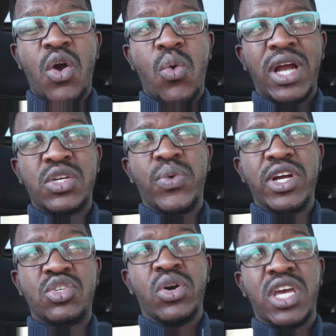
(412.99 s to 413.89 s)
what
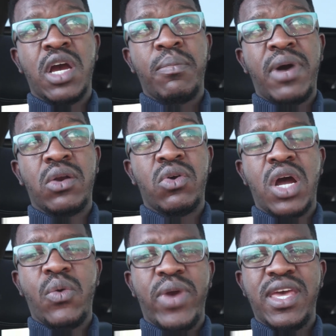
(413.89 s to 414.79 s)
we're talking about on
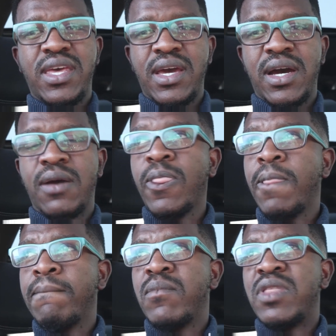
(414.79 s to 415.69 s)
our way here,
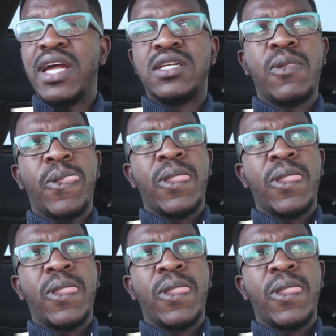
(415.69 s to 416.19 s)
that